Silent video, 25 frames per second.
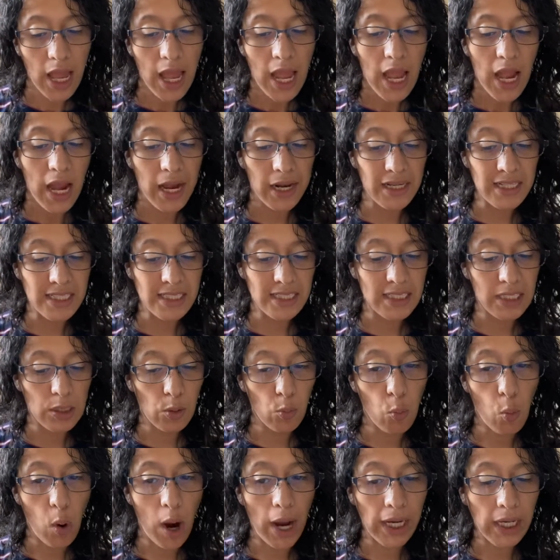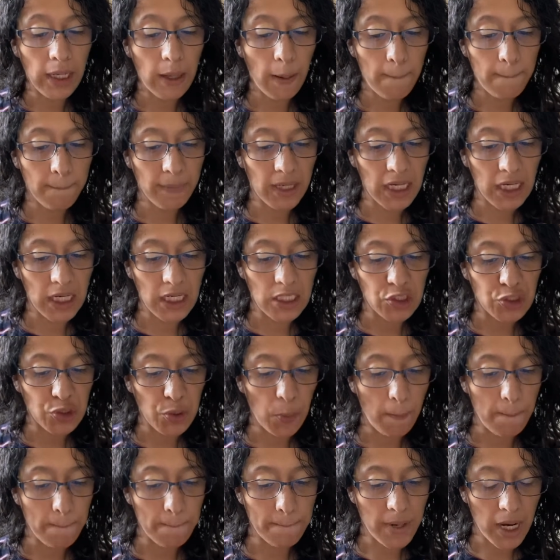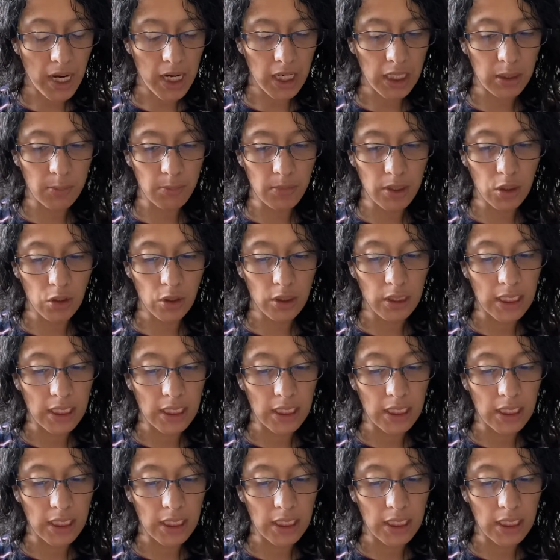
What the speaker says: It is the White Peach Body Milk.